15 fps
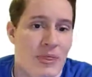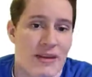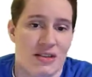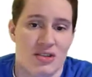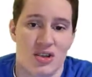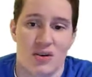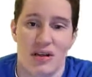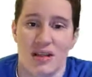
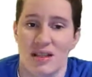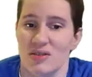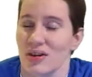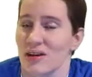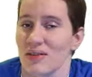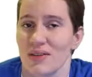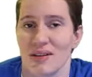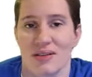So any
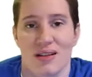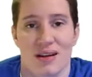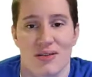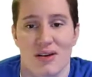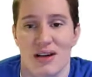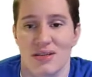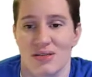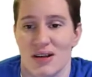triangle that's not a
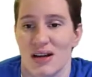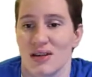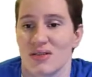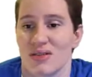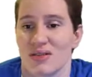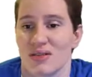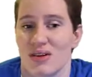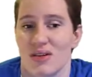right
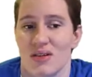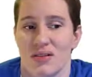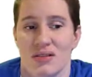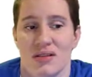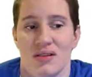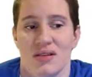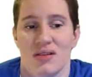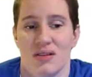triangle is called
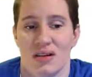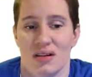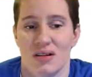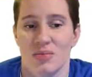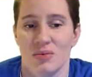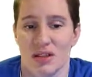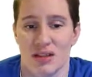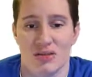an
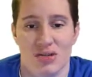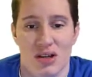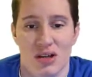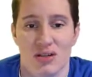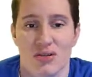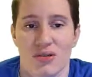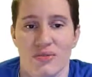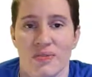oblique
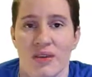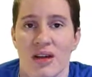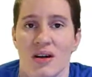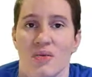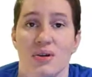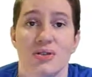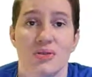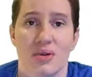triangle.
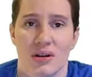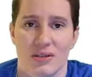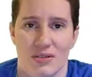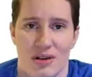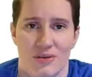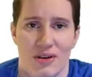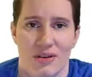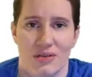We do also
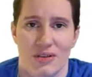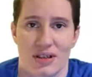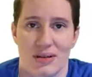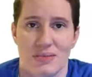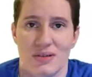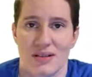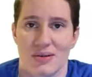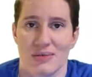have other
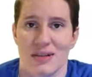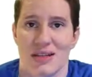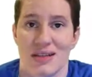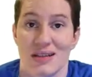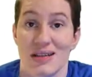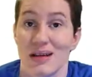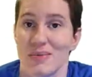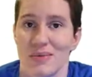names that we
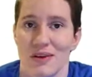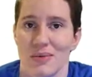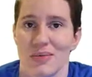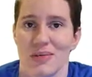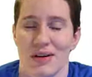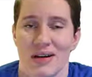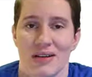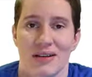can name
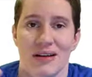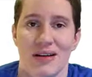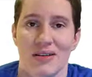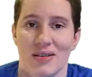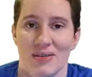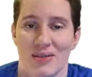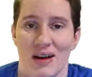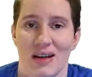them, like,
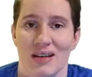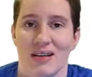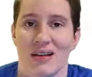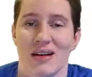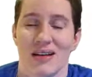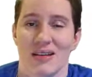right?